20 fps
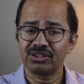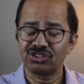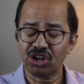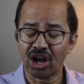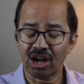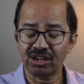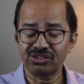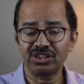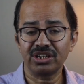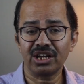
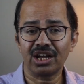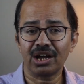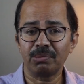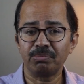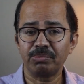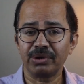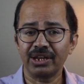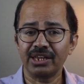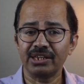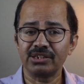charging
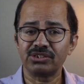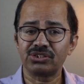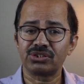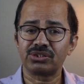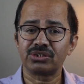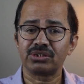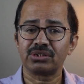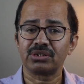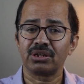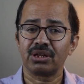
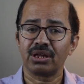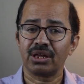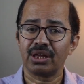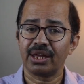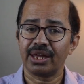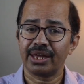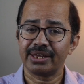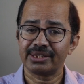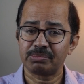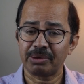companies,
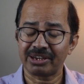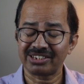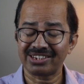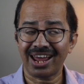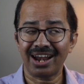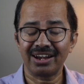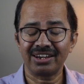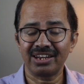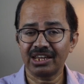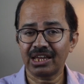
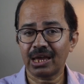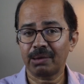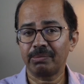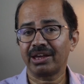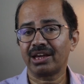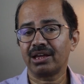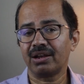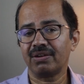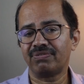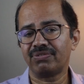specialty
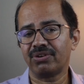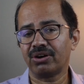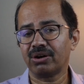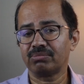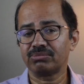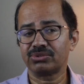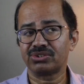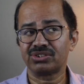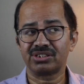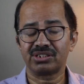chemical
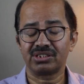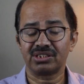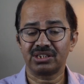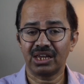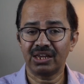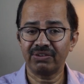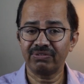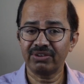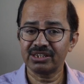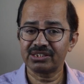firms,
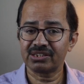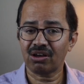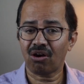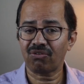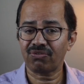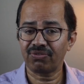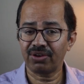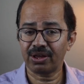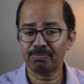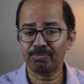EV
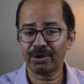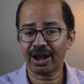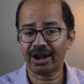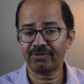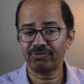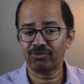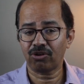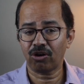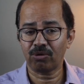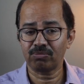software
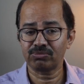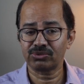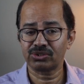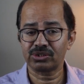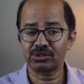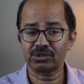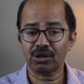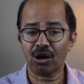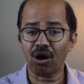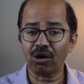
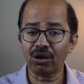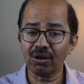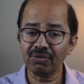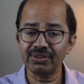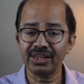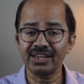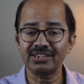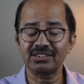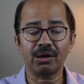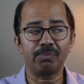platforms, all
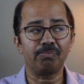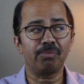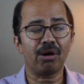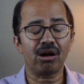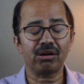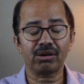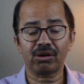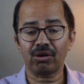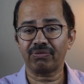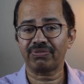of these are
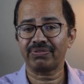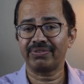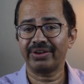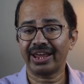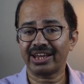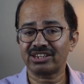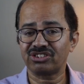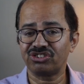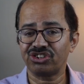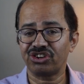part of
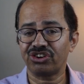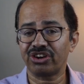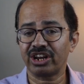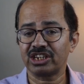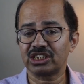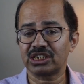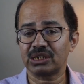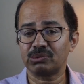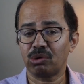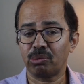next
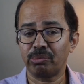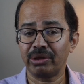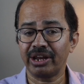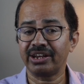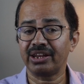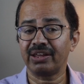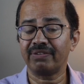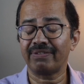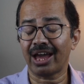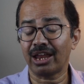generation
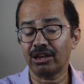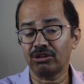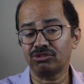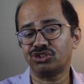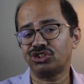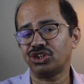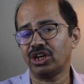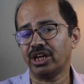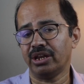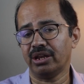mobility value
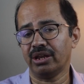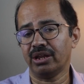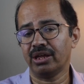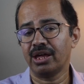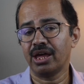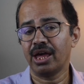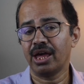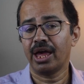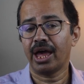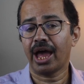chain
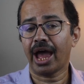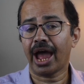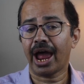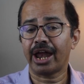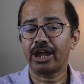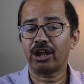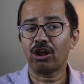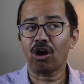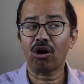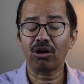
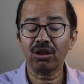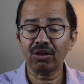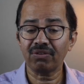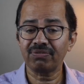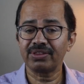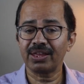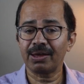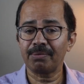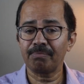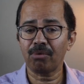and all
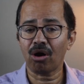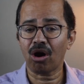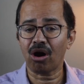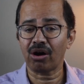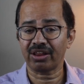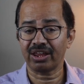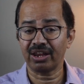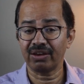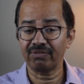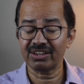of them
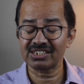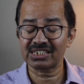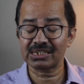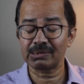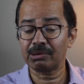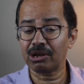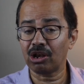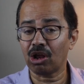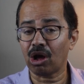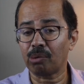are
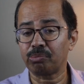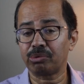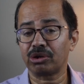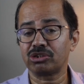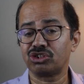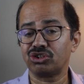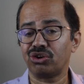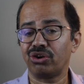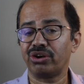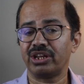investable
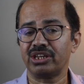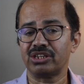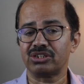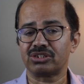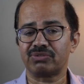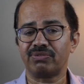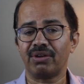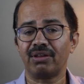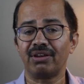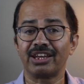
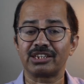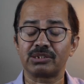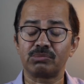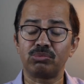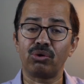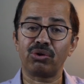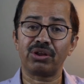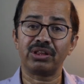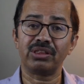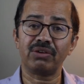opportunities we'll
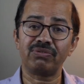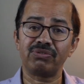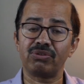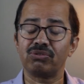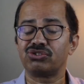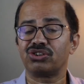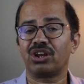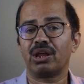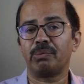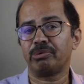explore in the
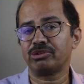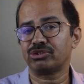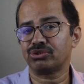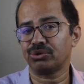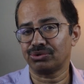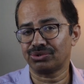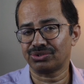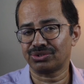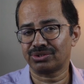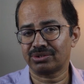future
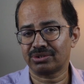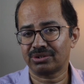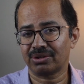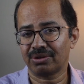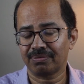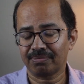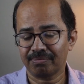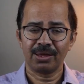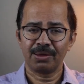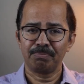episodes.
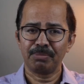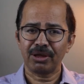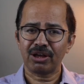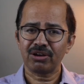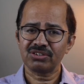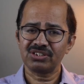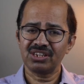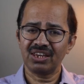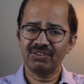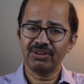
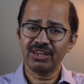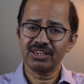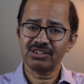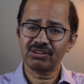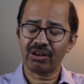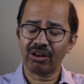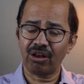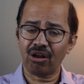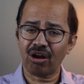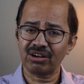Because EVs
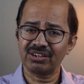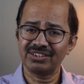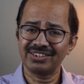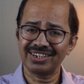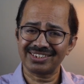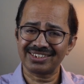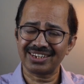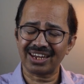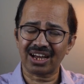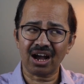are not
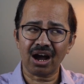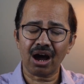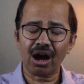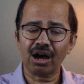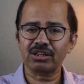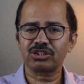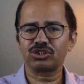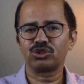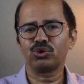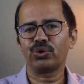just a
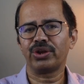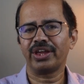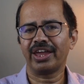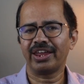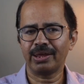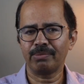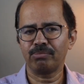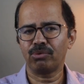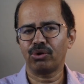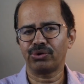car story
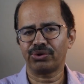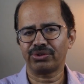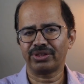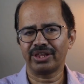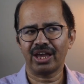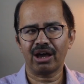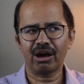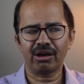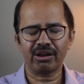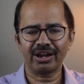anymore,
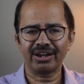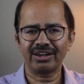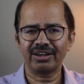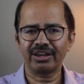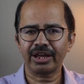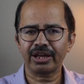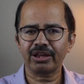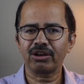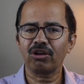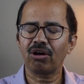they are a
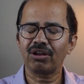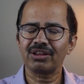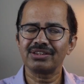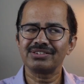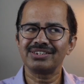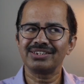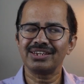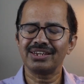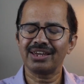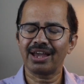
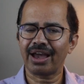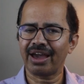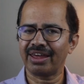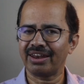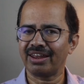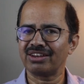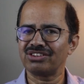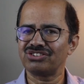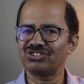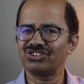technology,
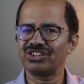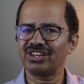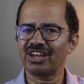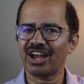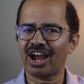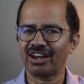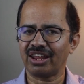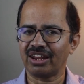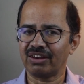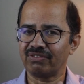energy
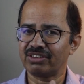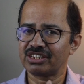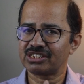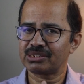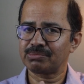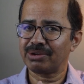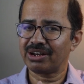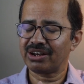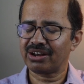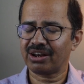and
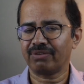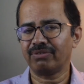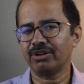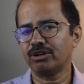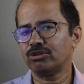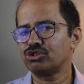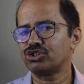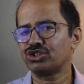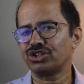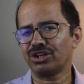investment
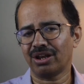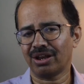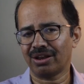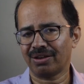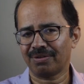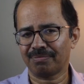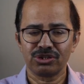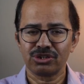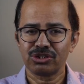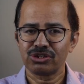revolution.
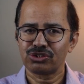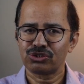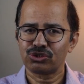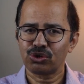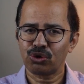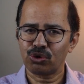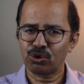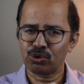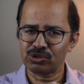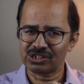
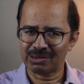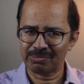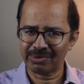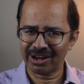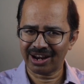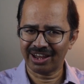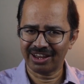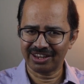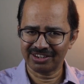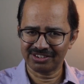So to
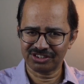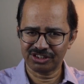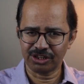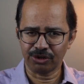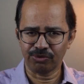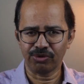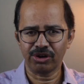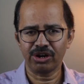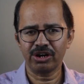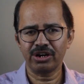summarize,
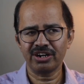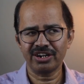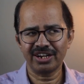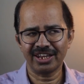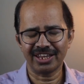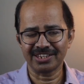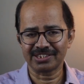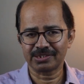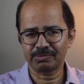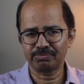the world
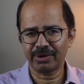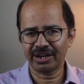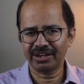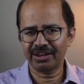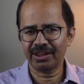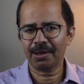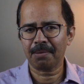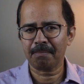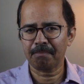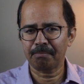is
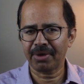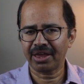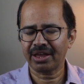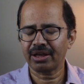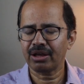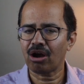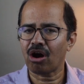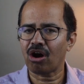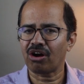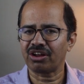betting
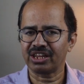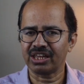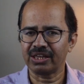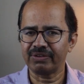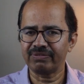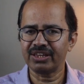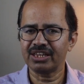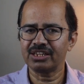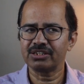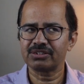big on
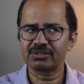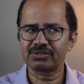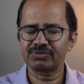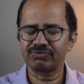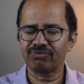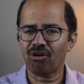EVs